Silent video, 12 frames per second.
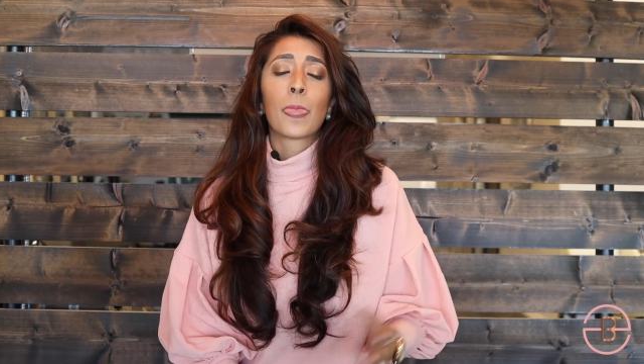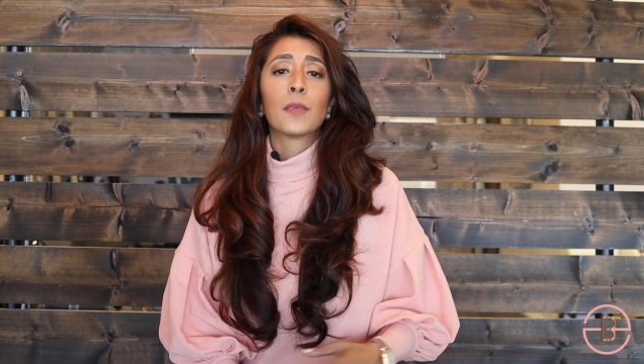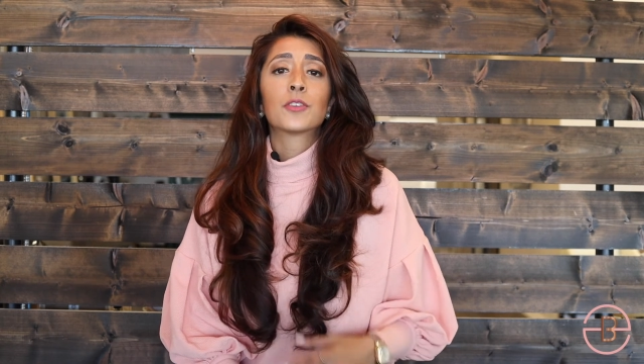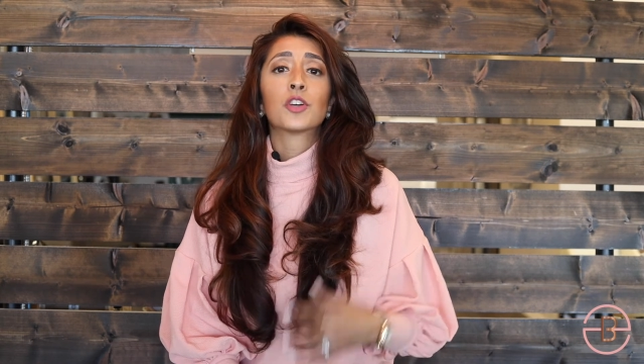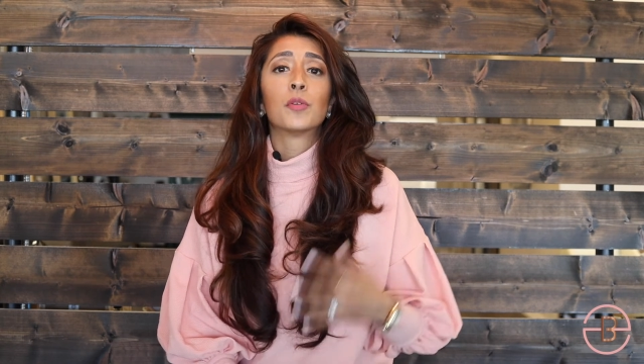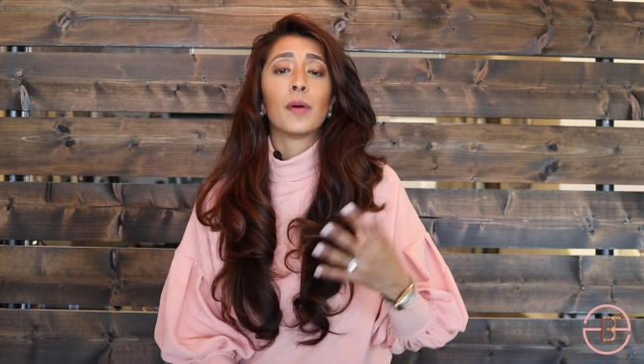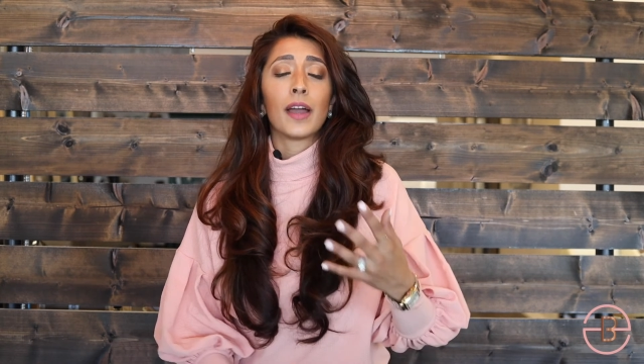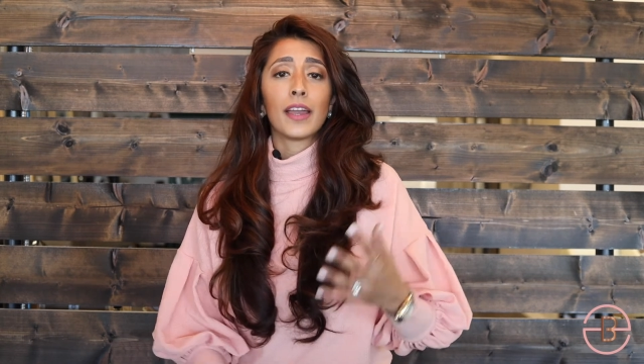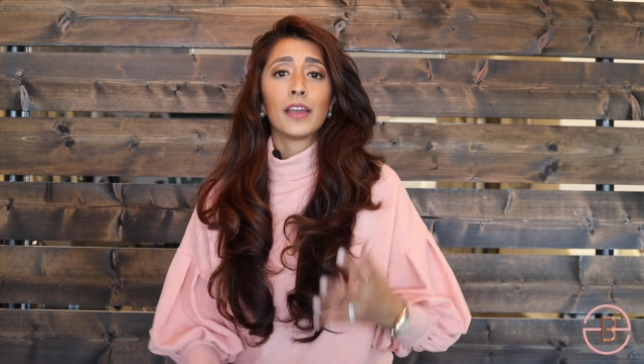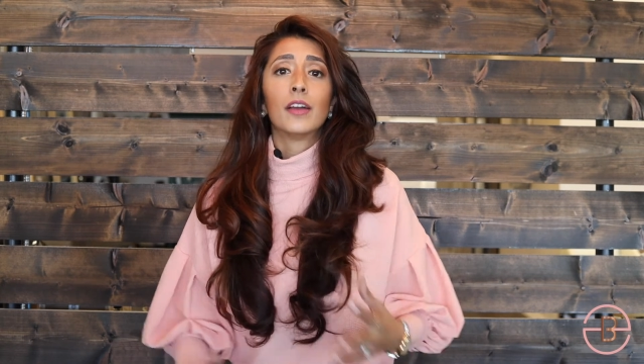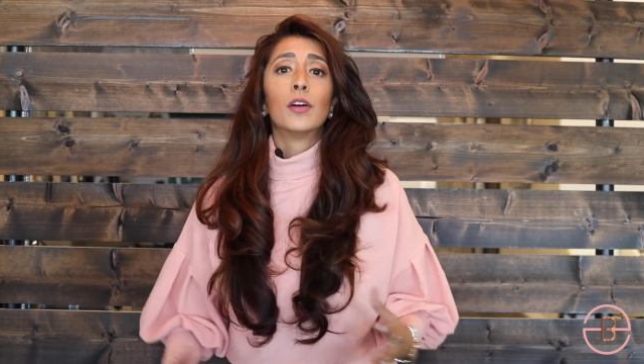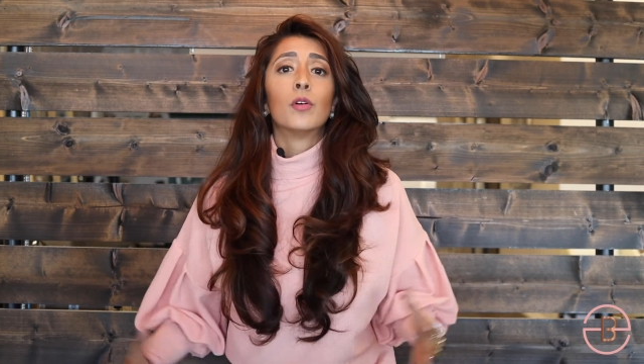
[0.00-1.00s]
So
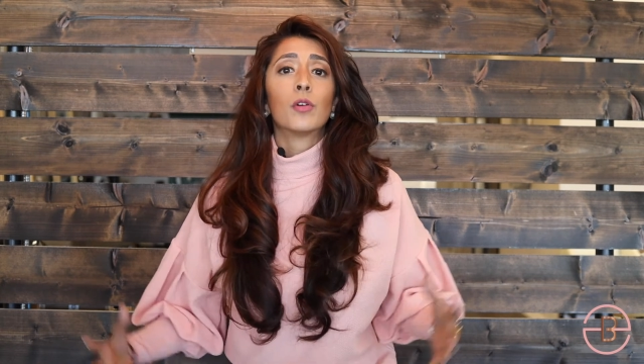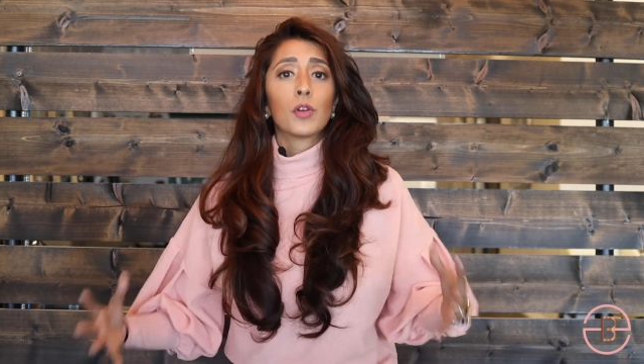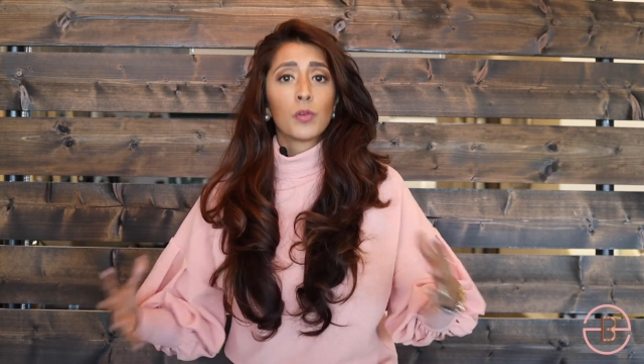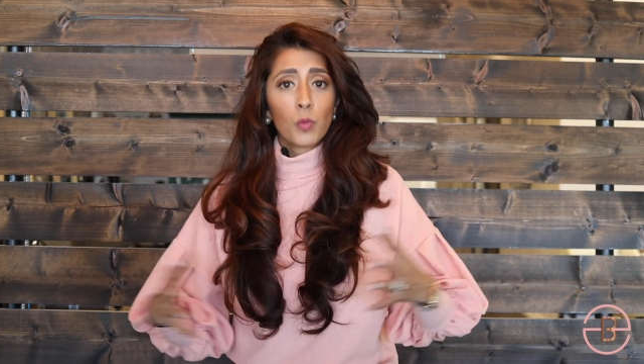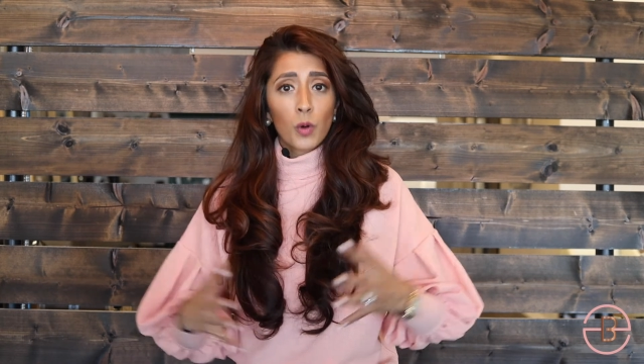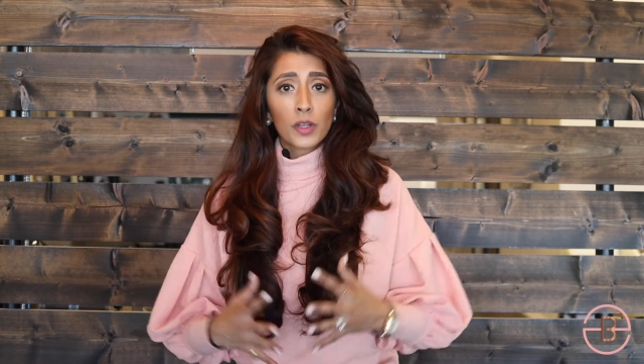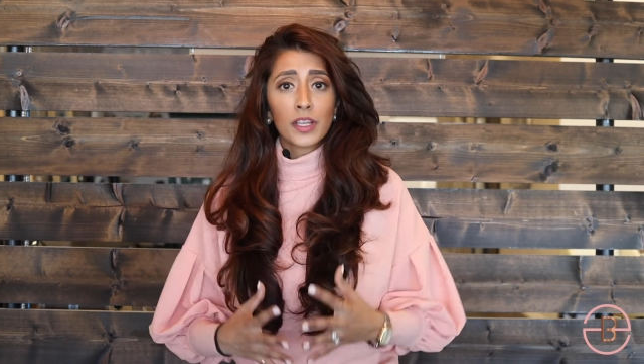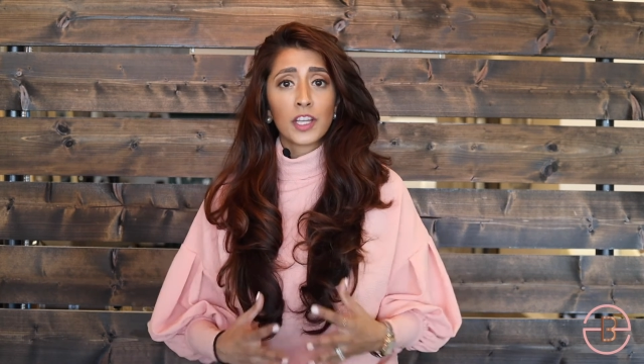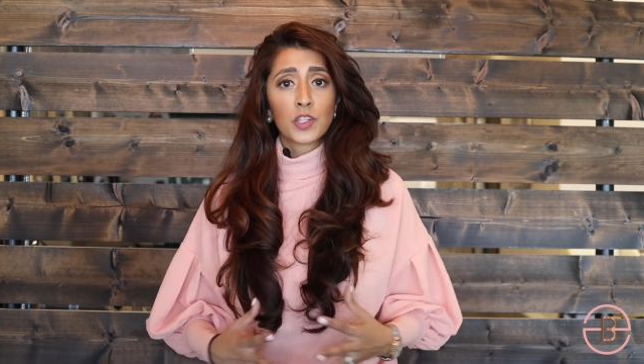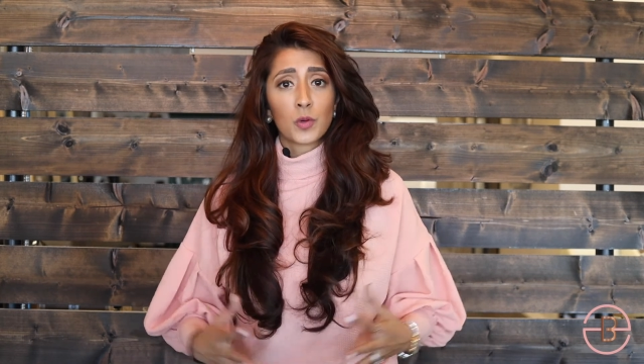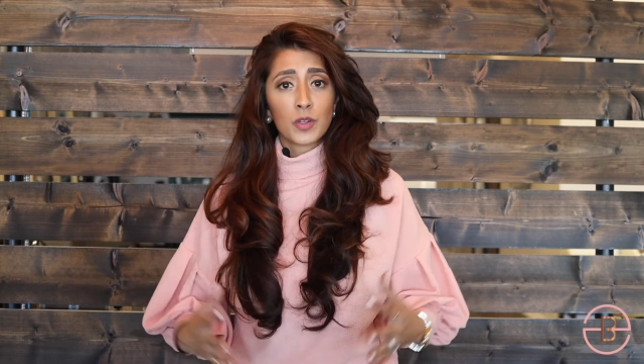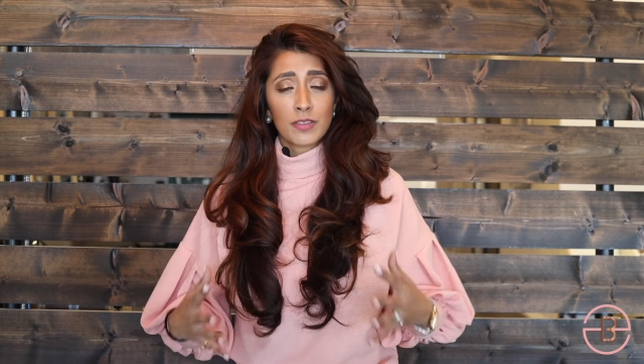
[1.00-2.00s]
by working
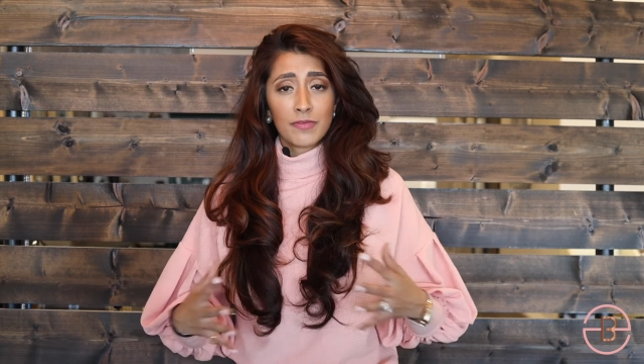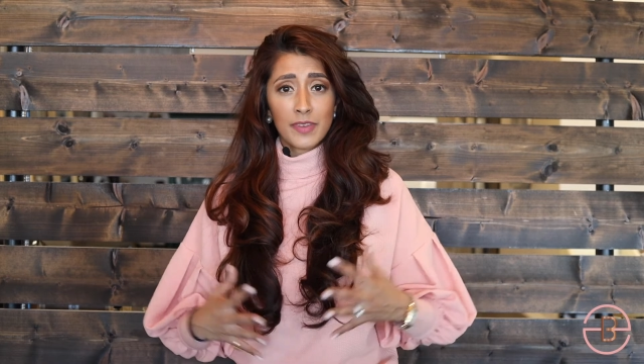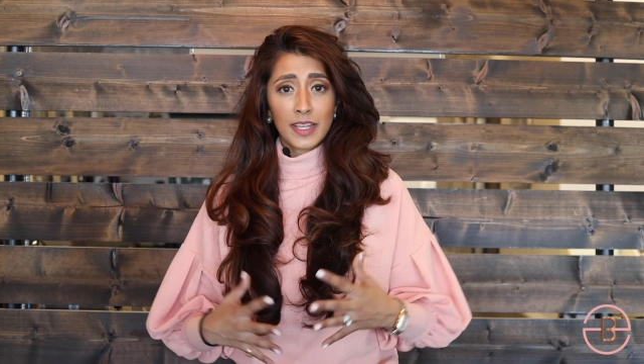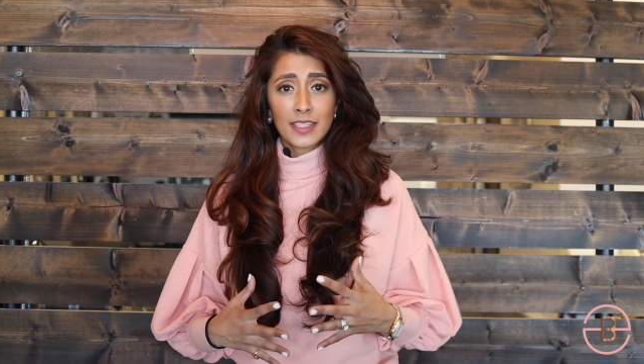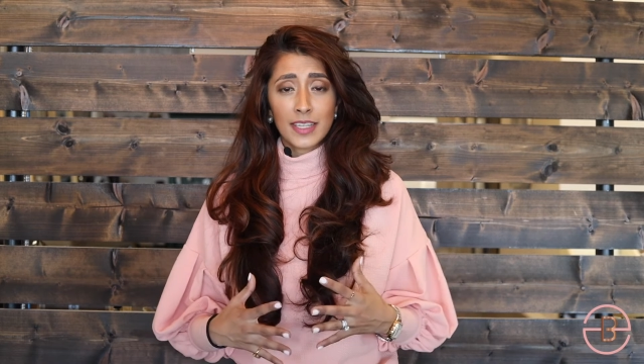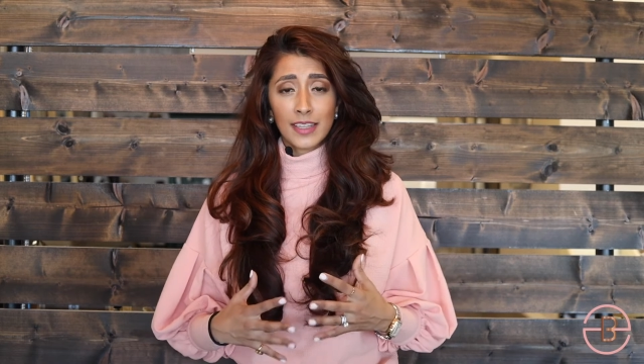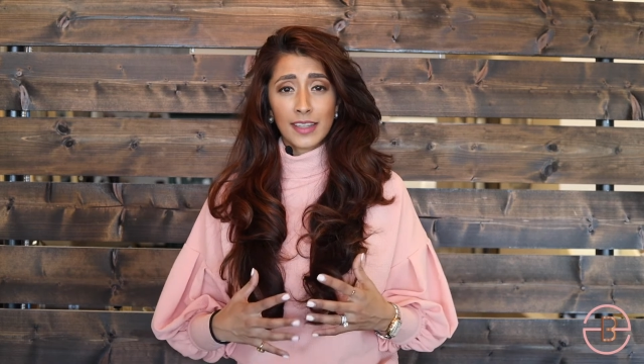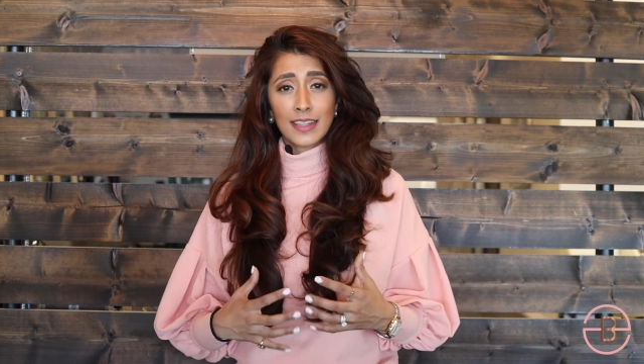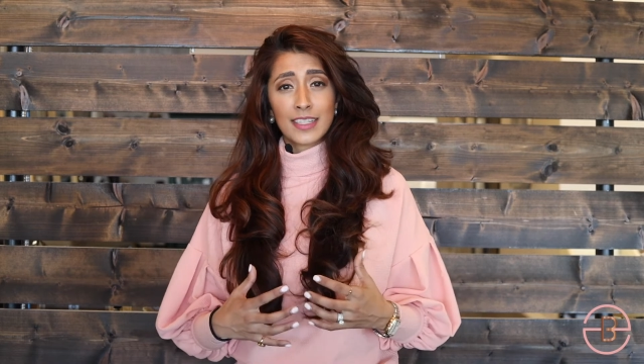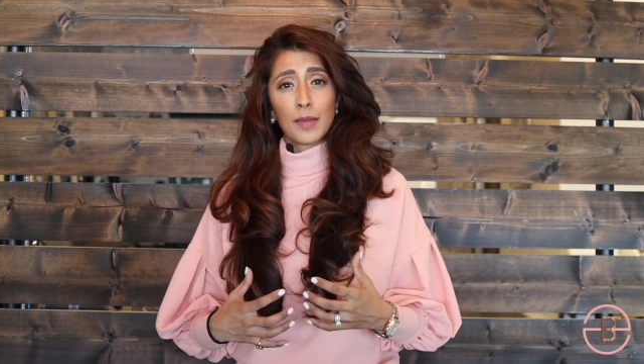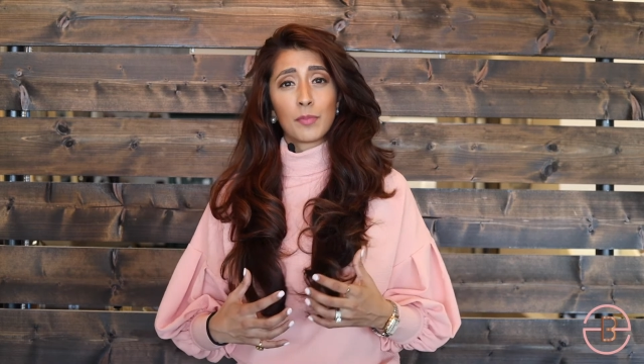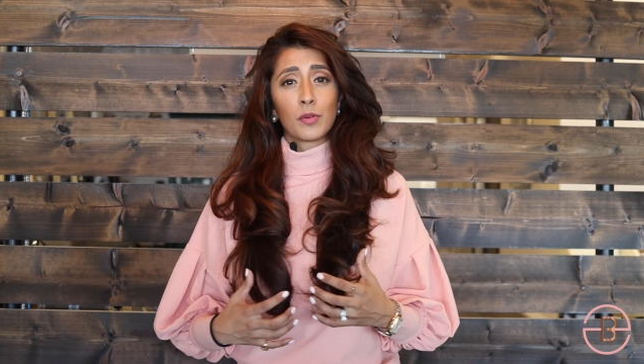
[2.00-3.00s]
towards fixing
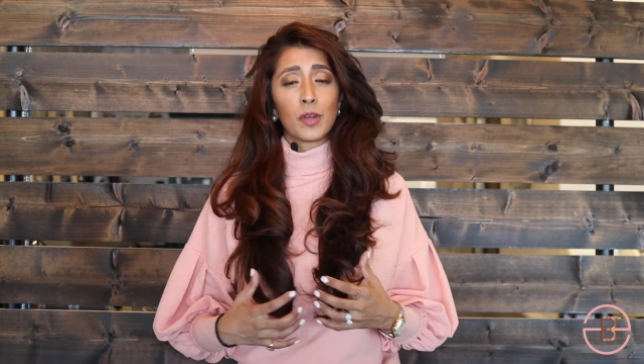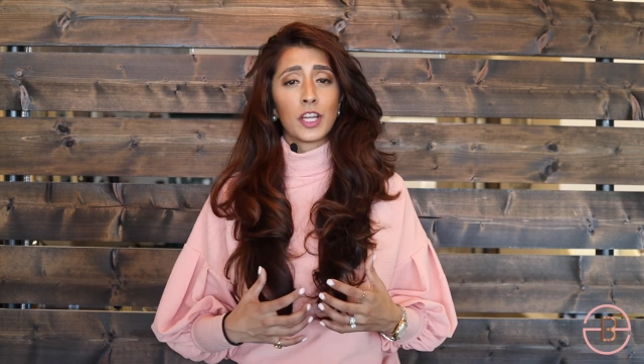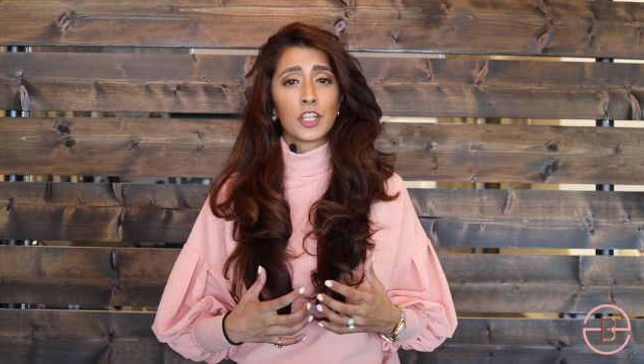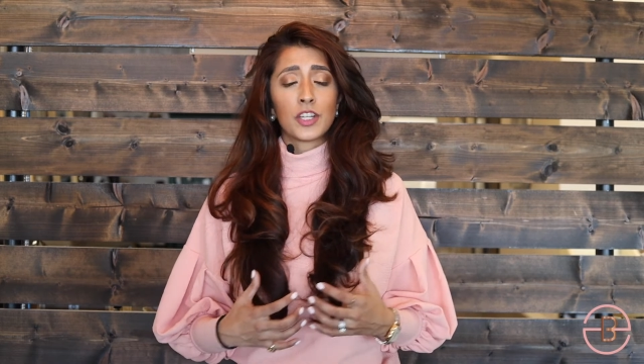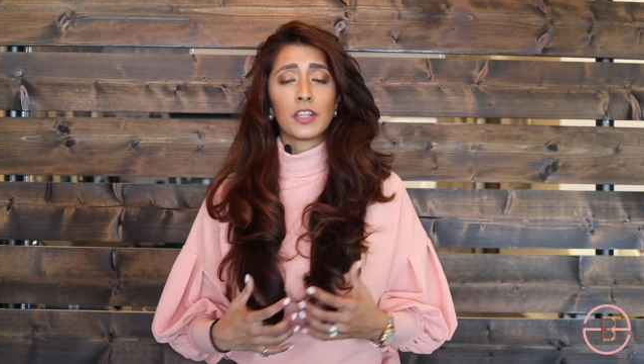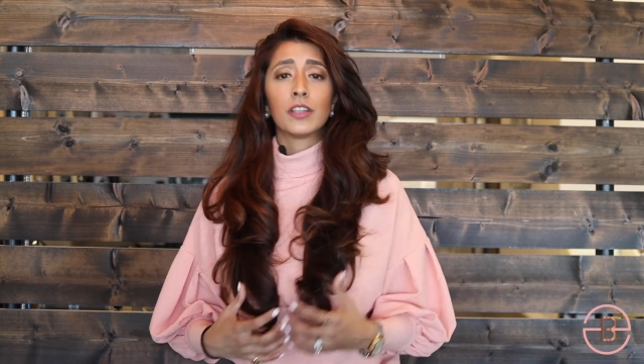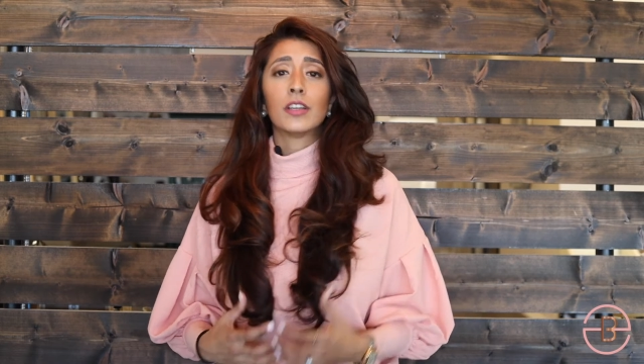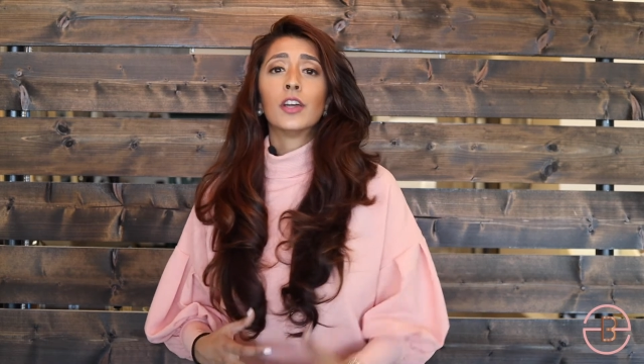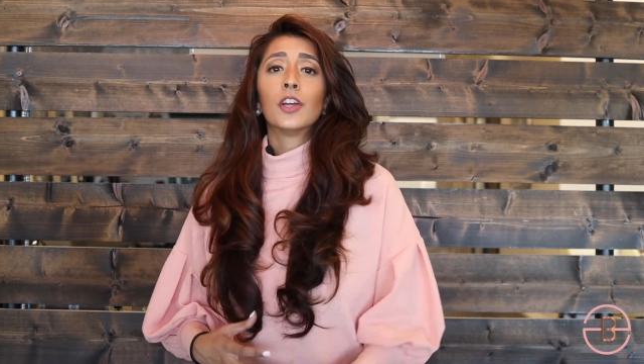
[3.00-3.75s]
that separation,